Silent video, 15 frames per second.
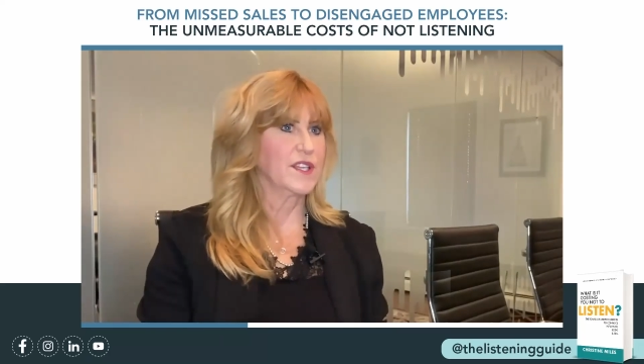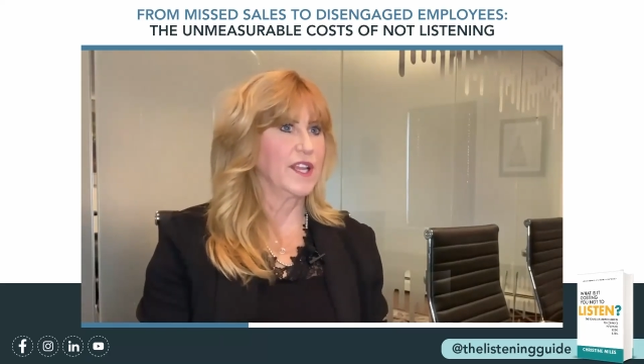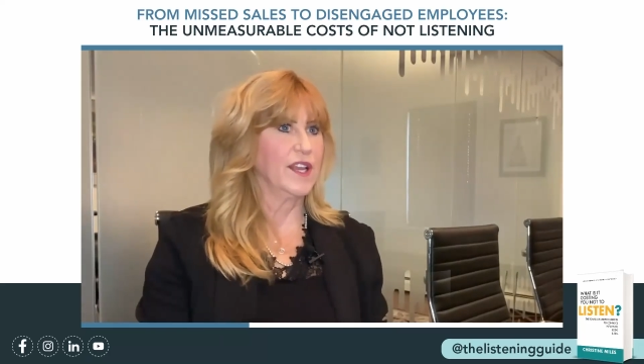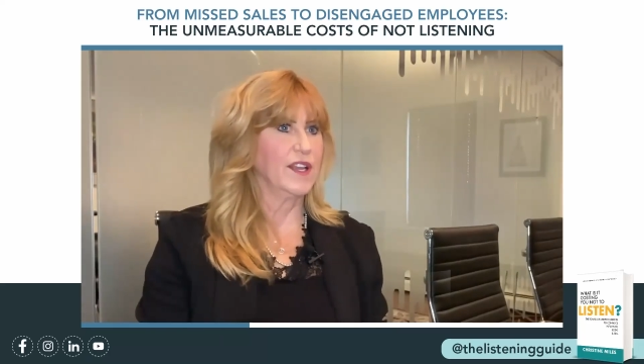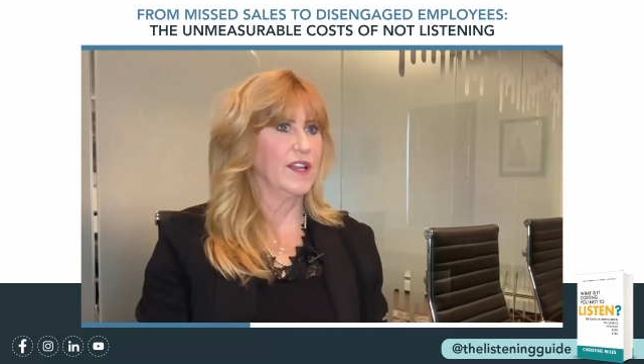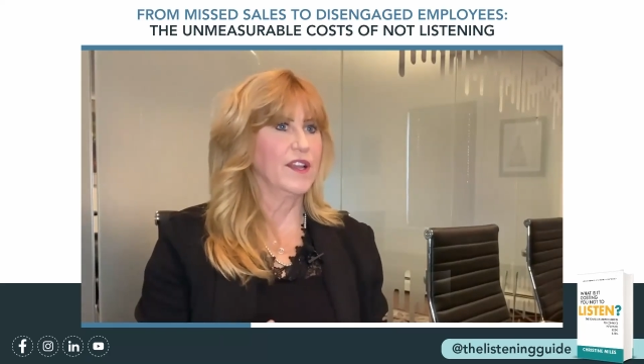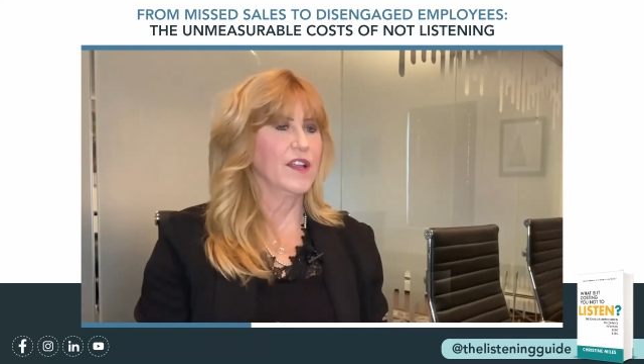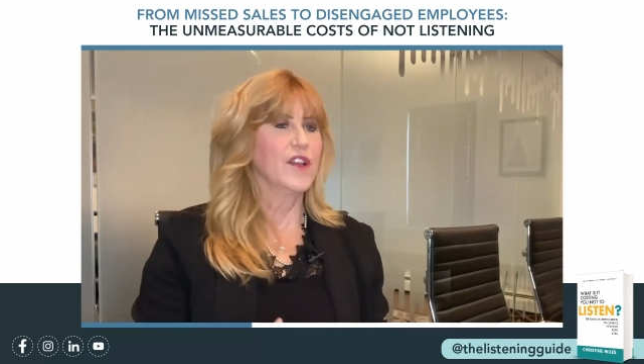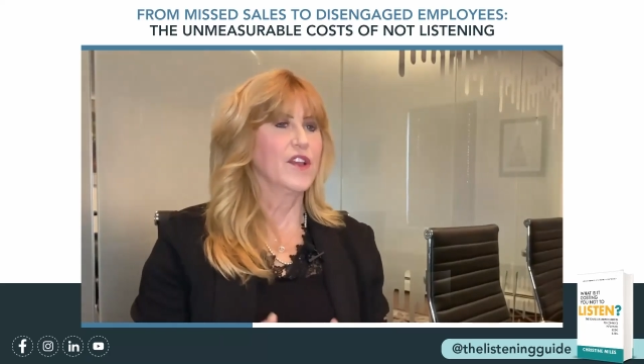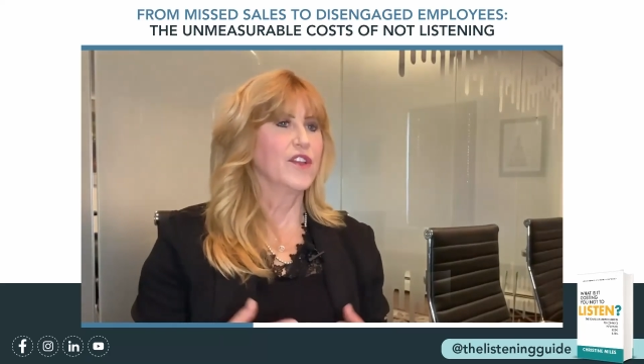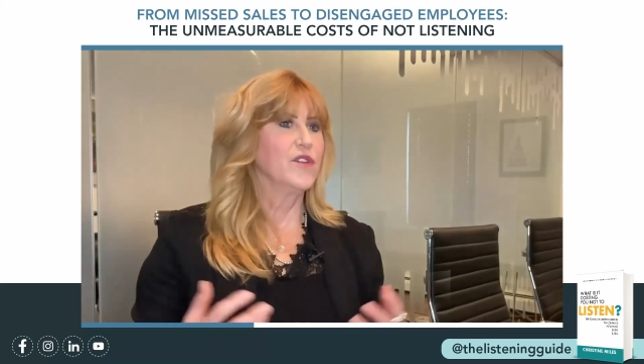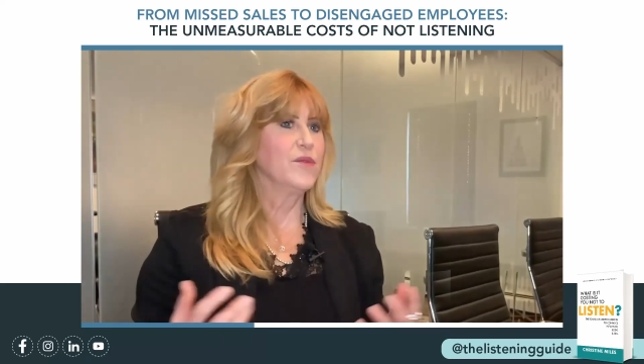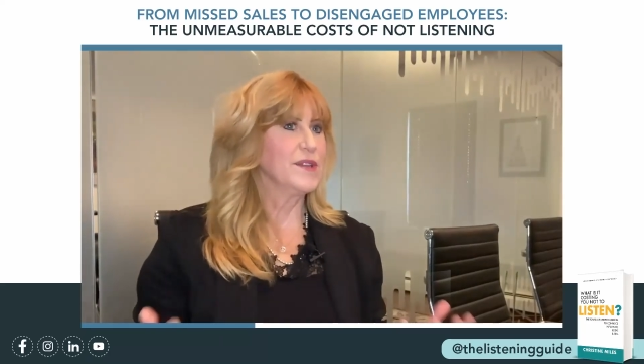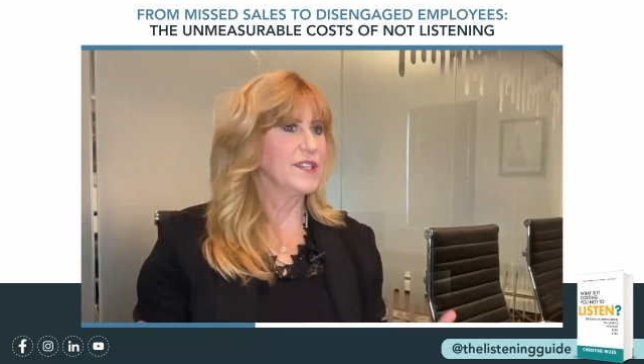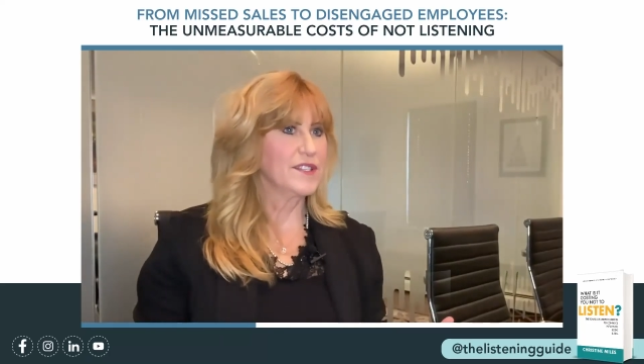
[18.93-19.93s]
stated,
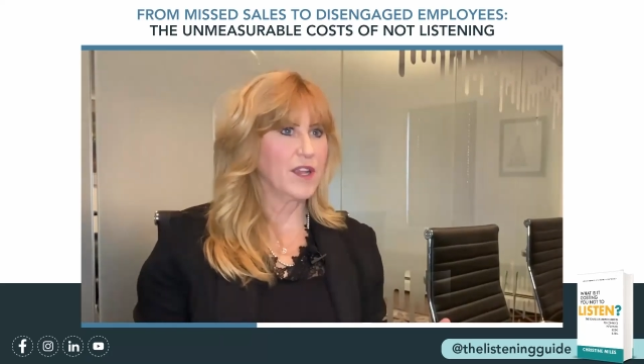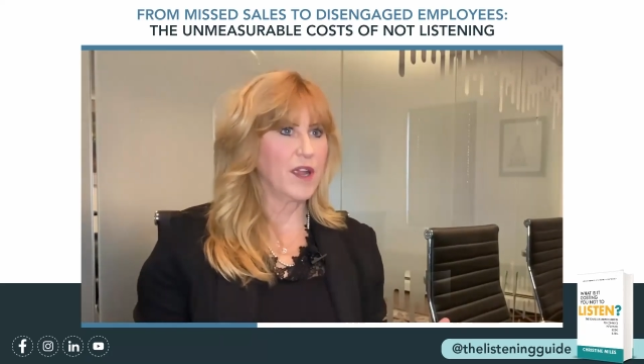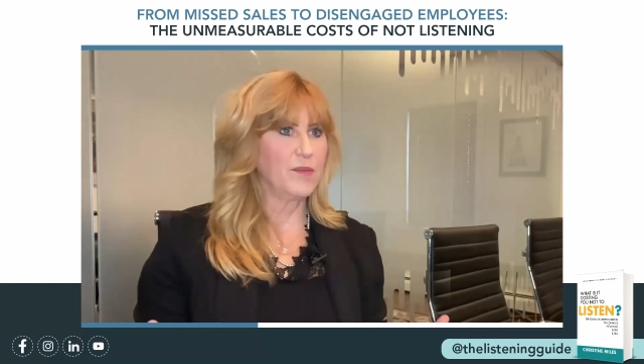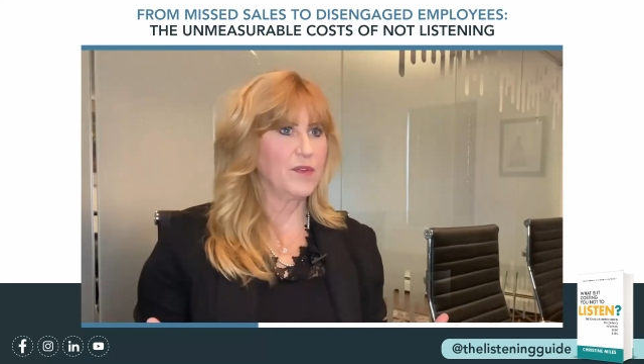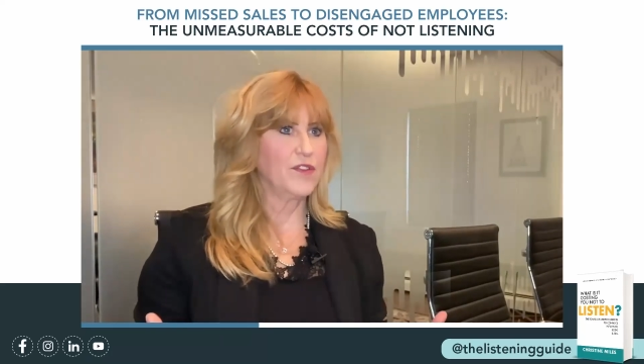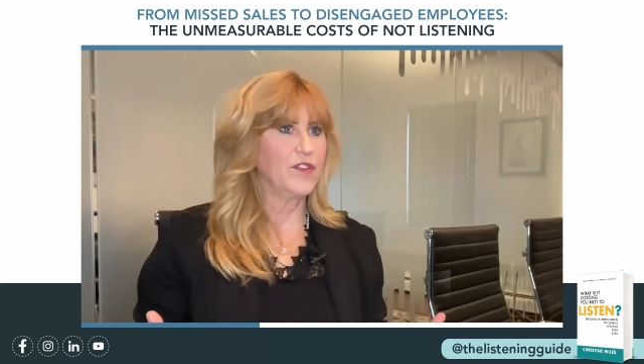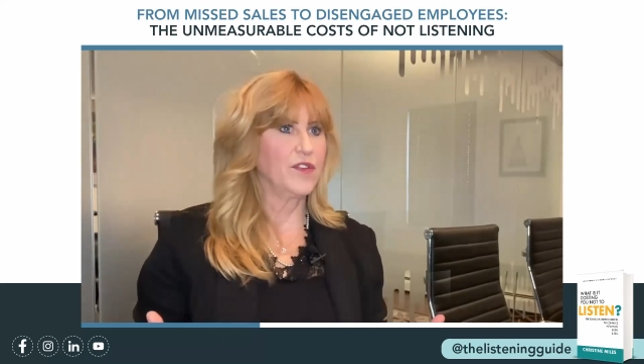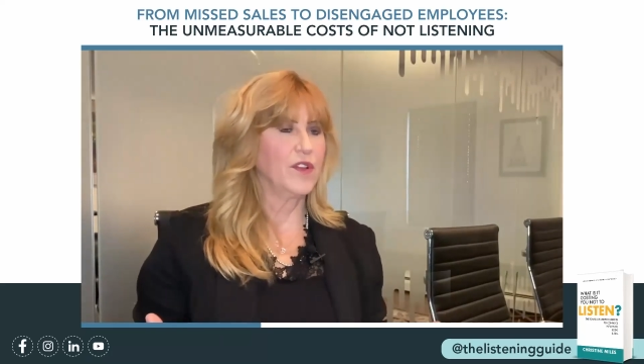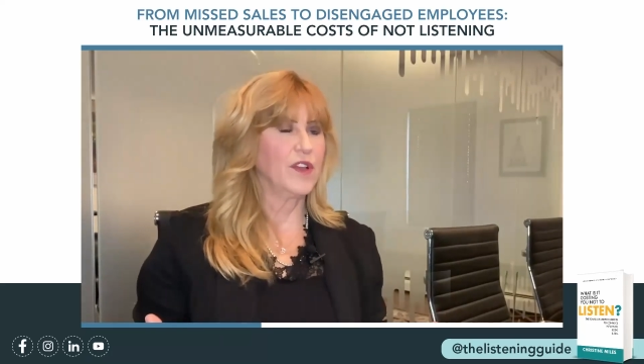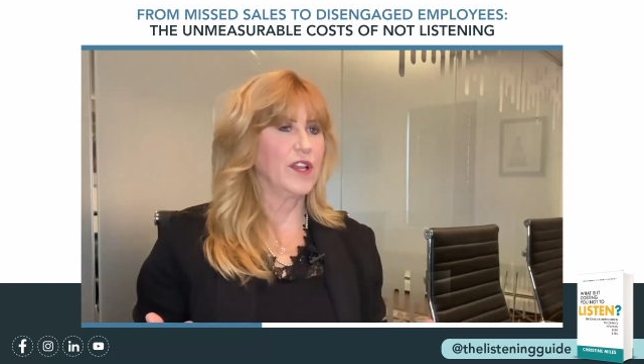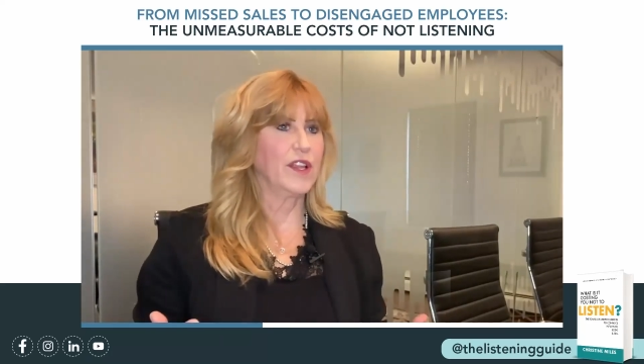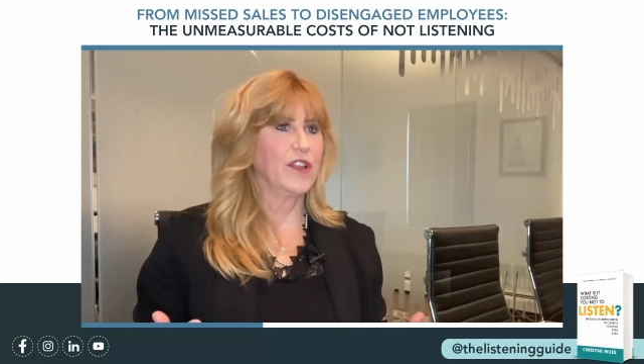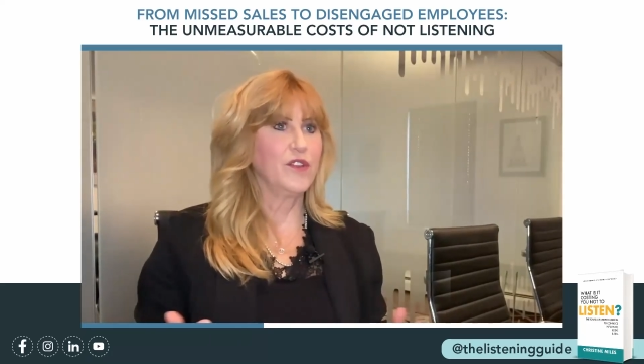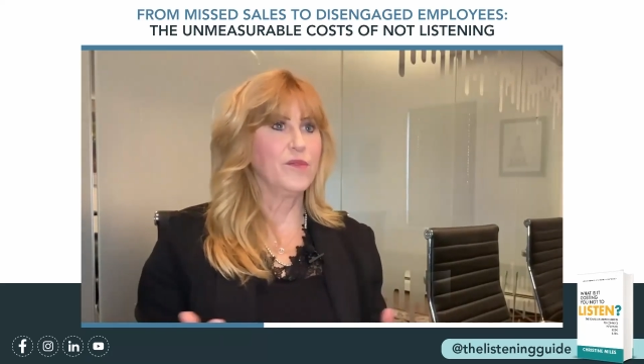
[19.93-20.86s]
you missed opportunity.